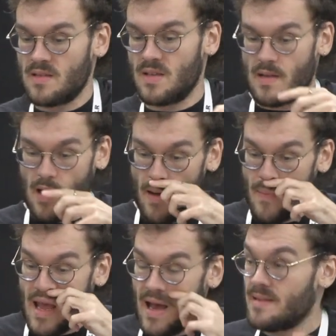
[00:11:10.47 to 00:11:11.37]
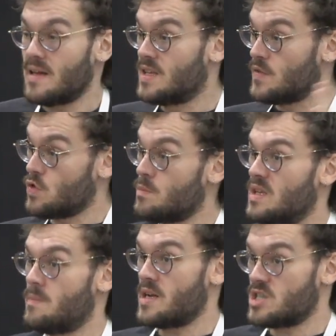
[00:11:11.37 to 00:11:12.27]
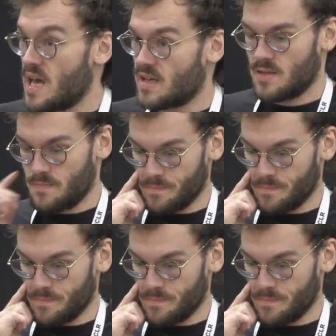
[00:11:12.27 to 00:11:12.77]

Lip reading: etc. And that gives you a mini batch X.